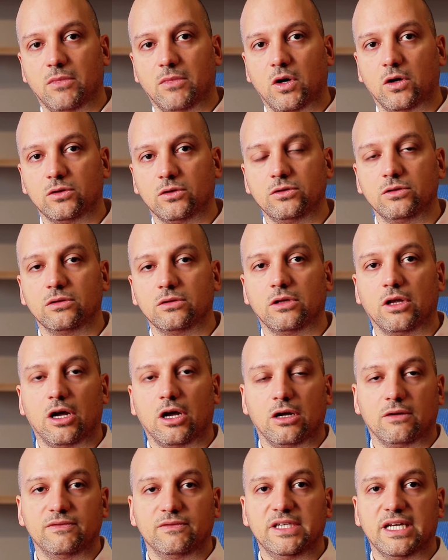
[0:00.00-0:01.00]
module
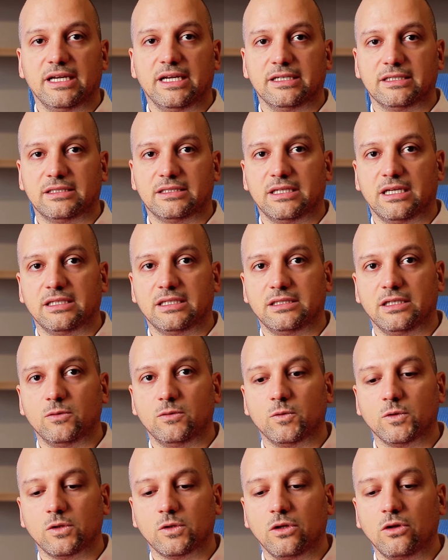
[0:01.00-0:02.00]
of the ISS.
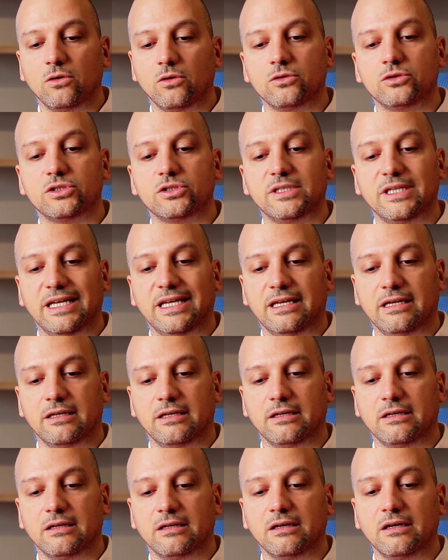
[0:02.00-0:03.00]
It was launched
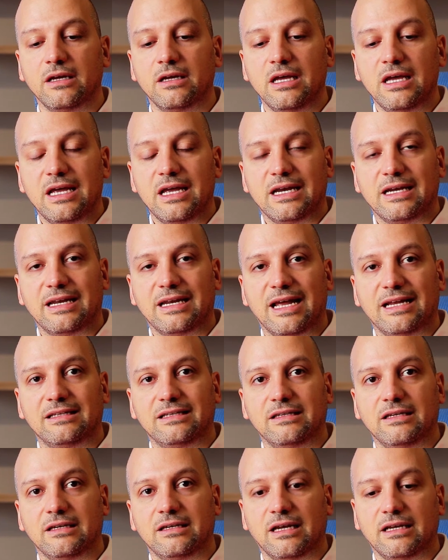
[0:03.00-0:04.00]
in
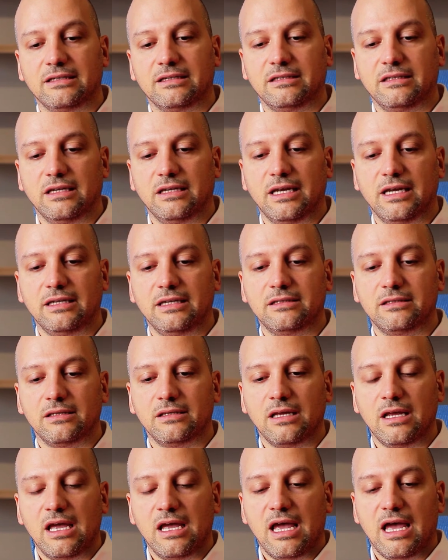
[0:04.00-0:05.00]

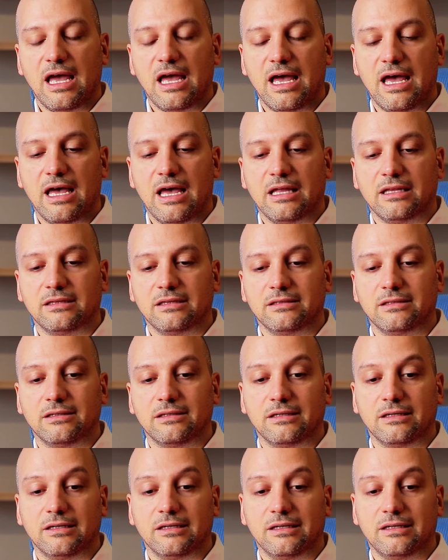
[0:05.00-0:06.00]
1998, and
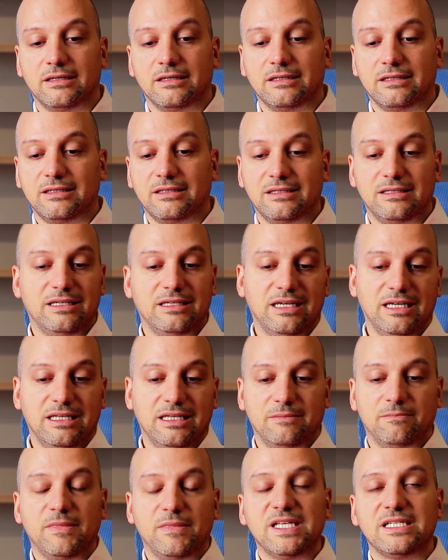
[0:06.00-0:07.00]

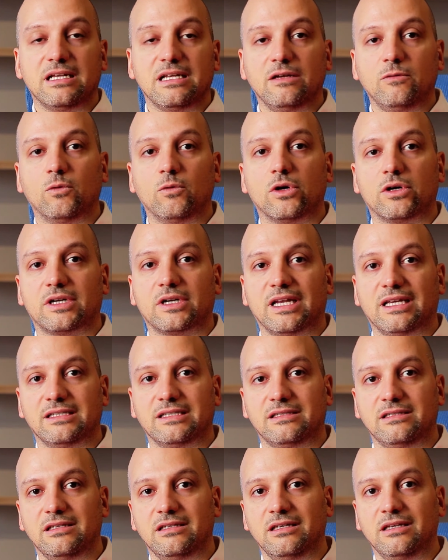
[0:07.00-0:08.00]
it basically worked
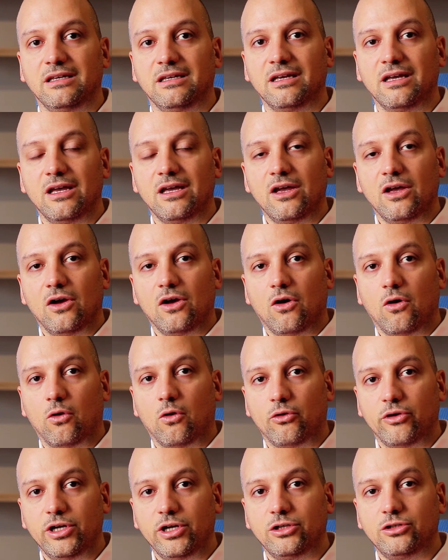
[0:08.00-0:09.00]
as the
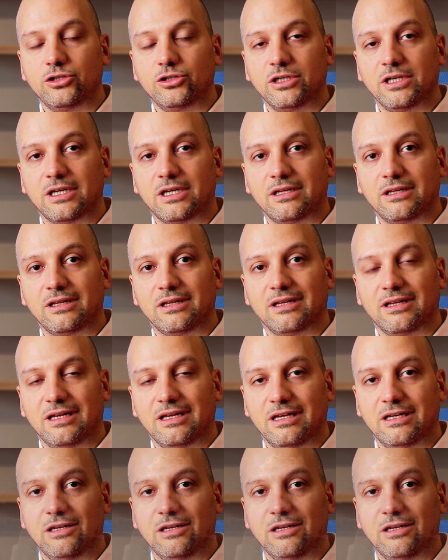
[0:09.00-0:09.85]
original